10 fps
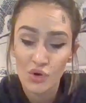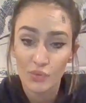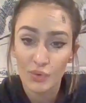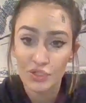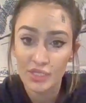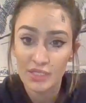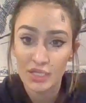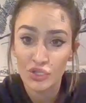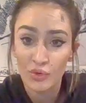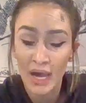which is a
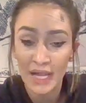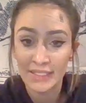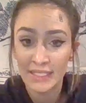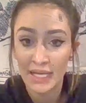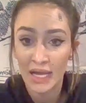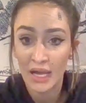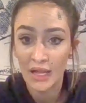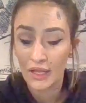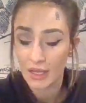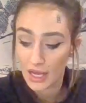new idea,
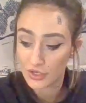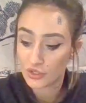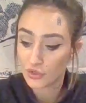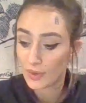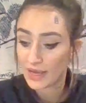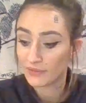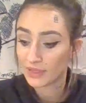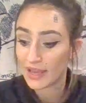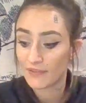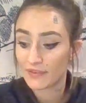a new way of life.